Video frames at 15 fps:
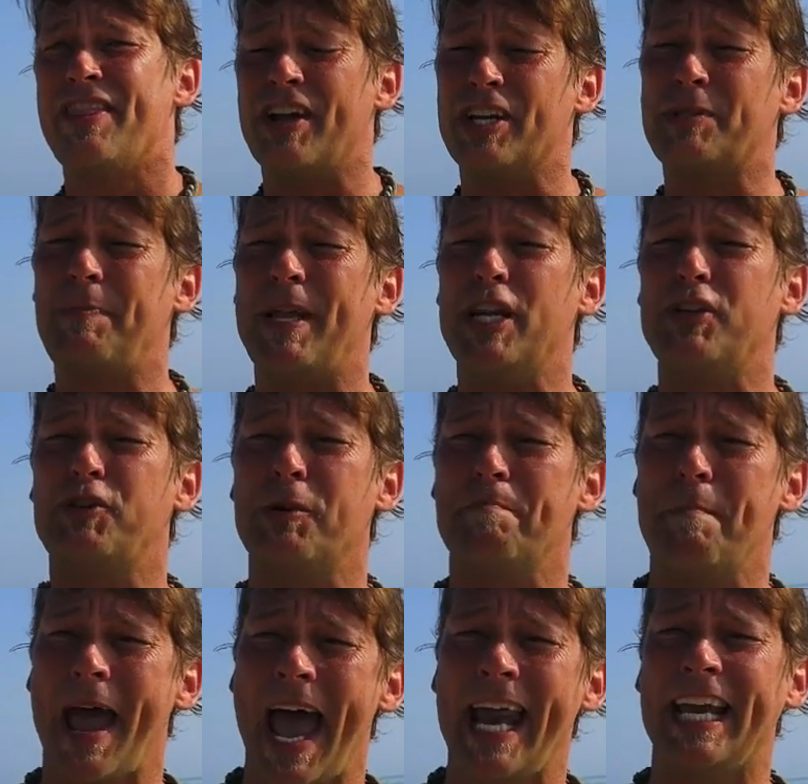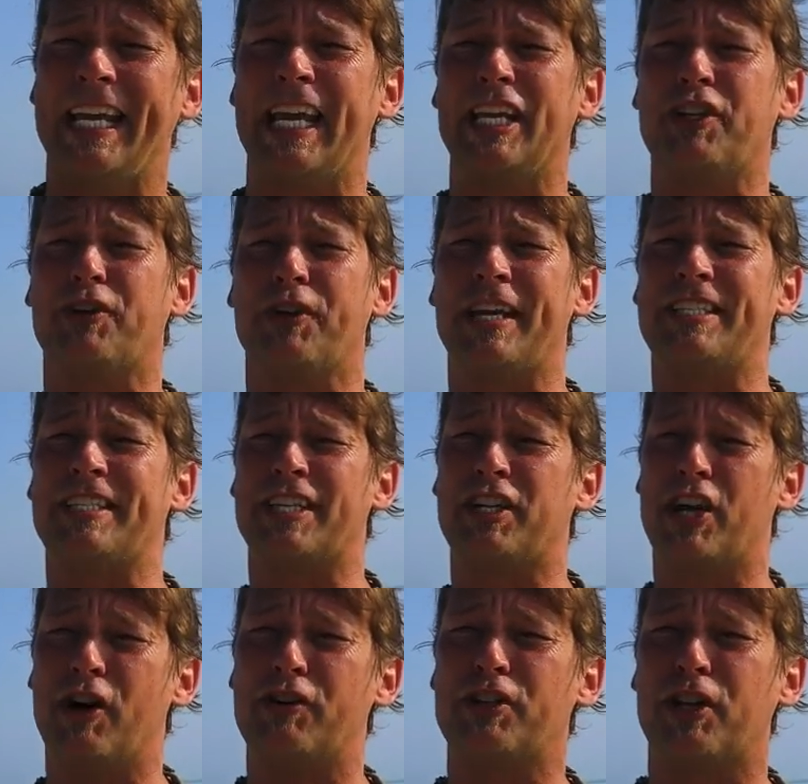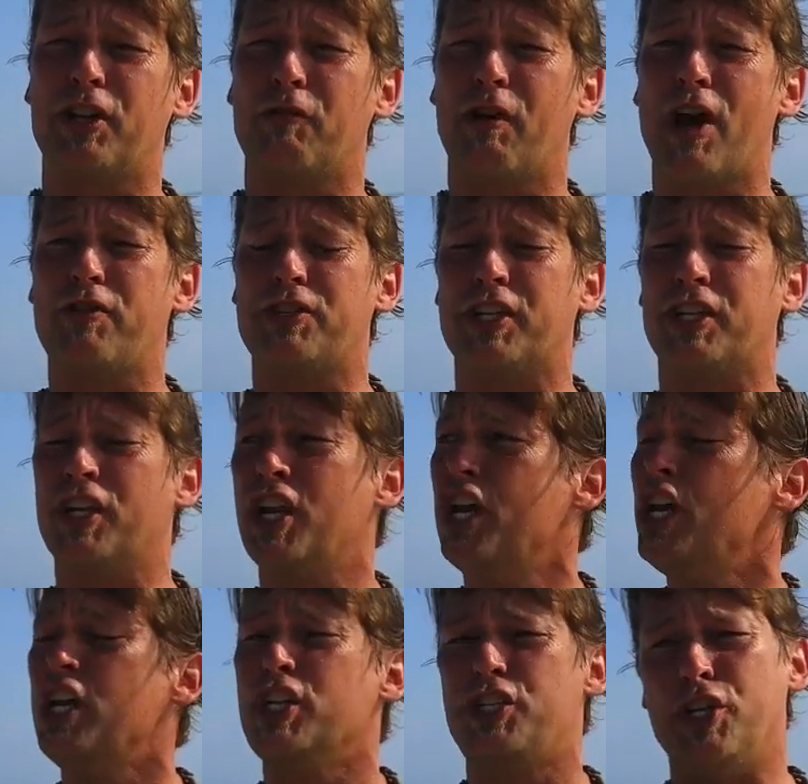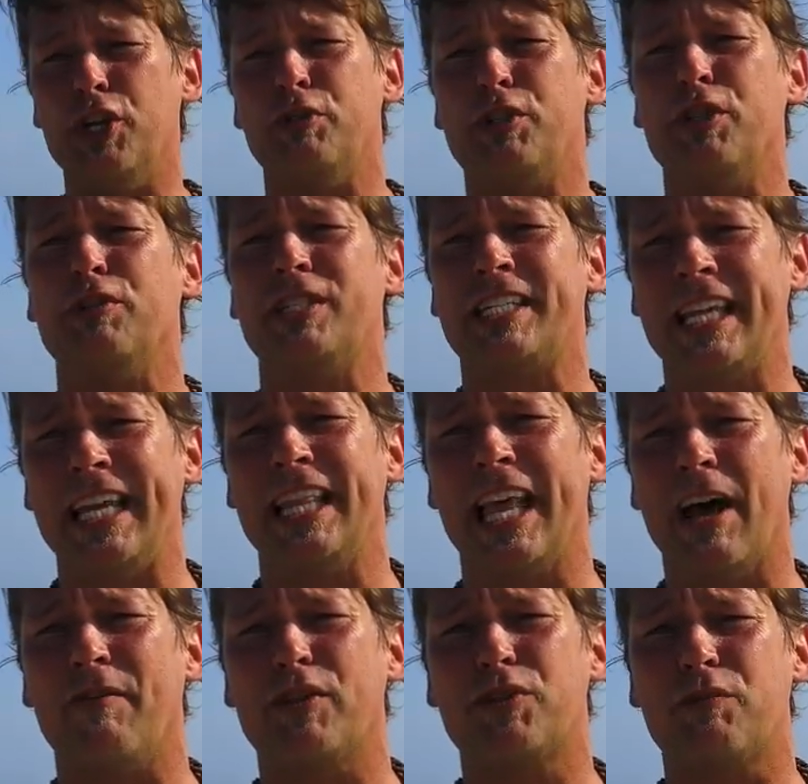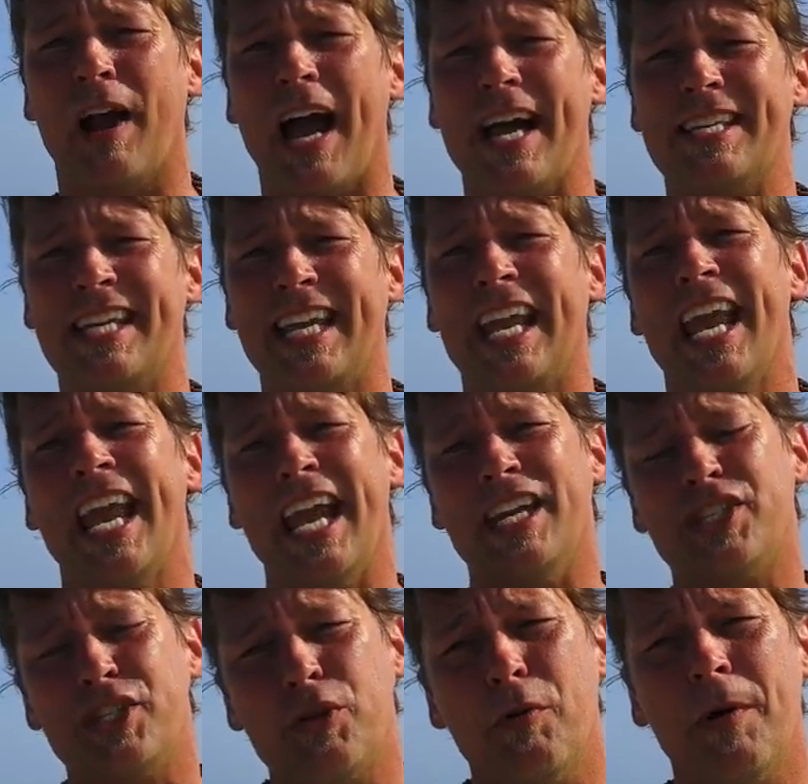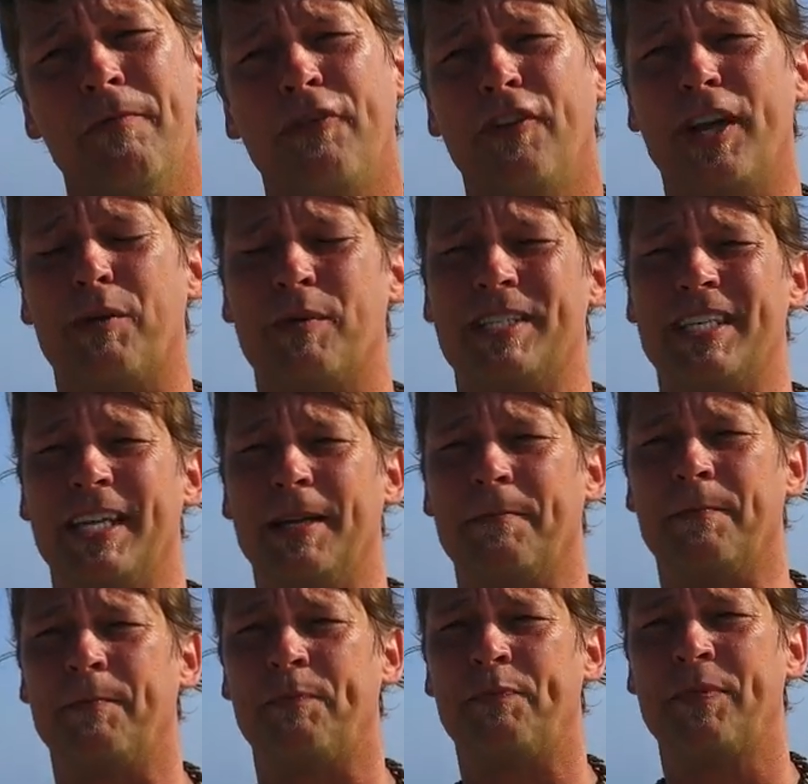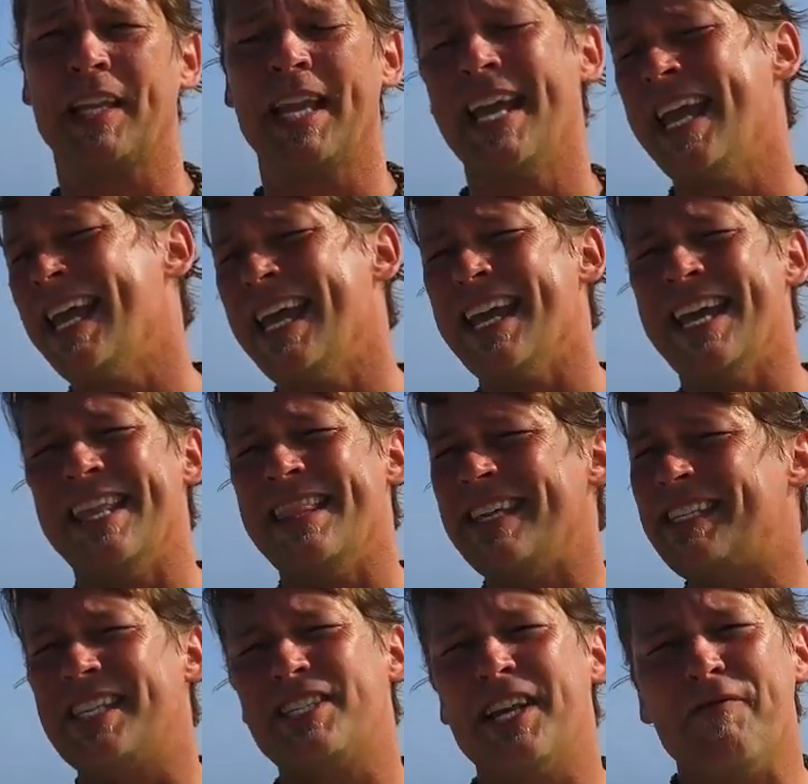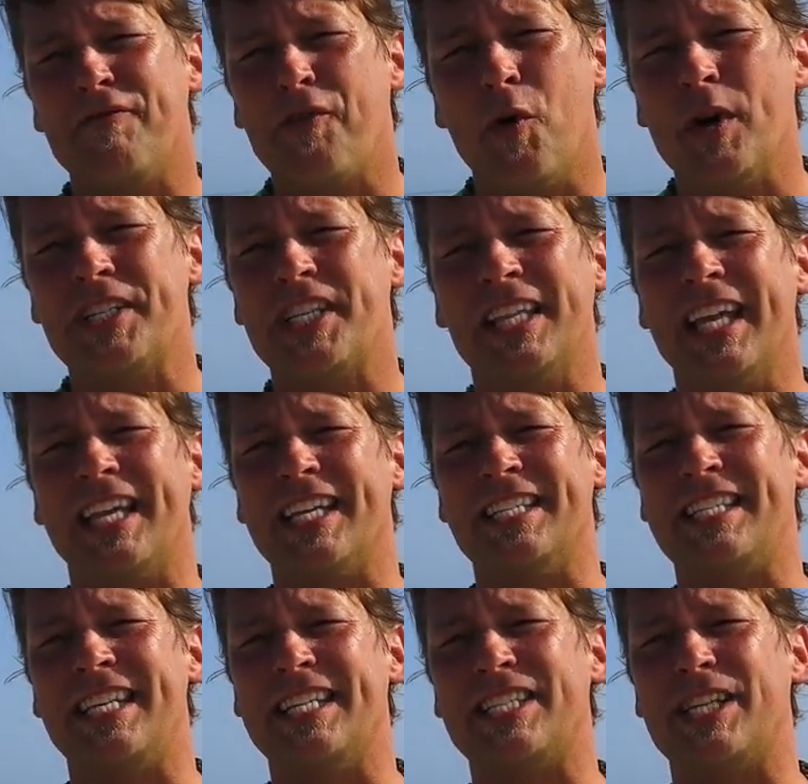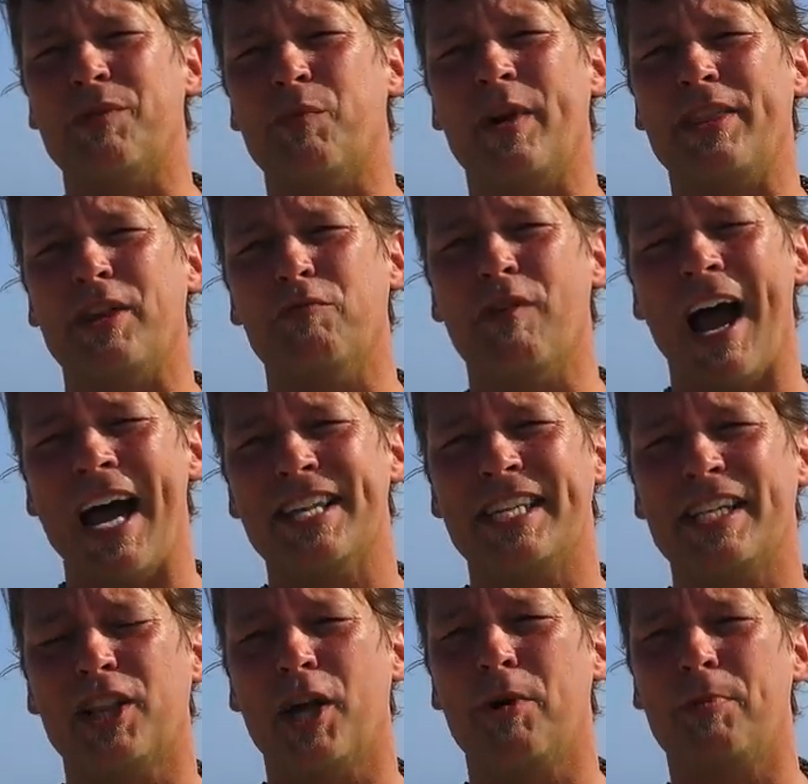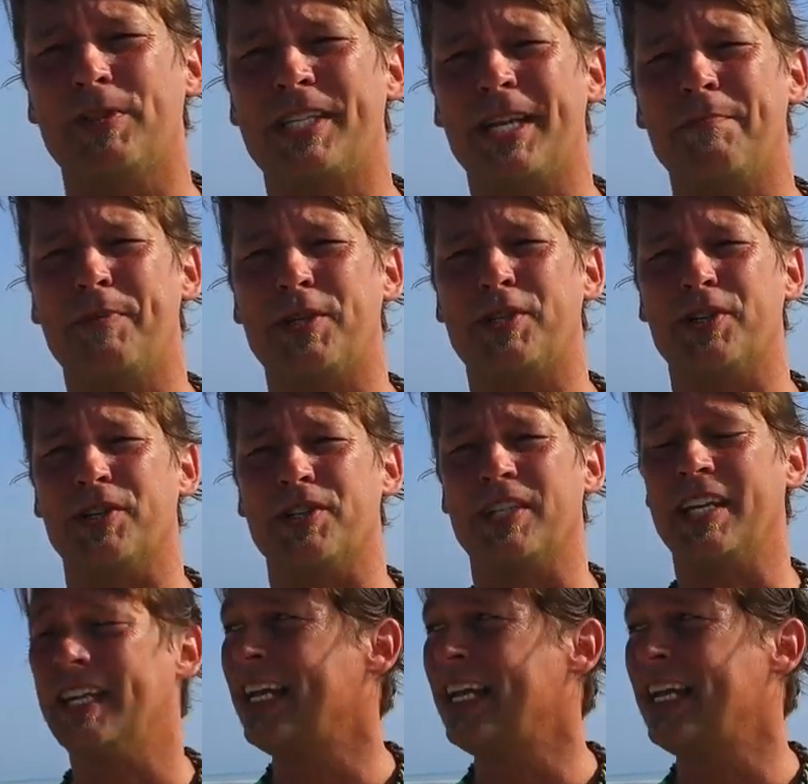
there's been a dramatic increase in coastal erosion. due to sea levels rising and storm frequency. This is unfortunately consistent with the rise in global temperatures.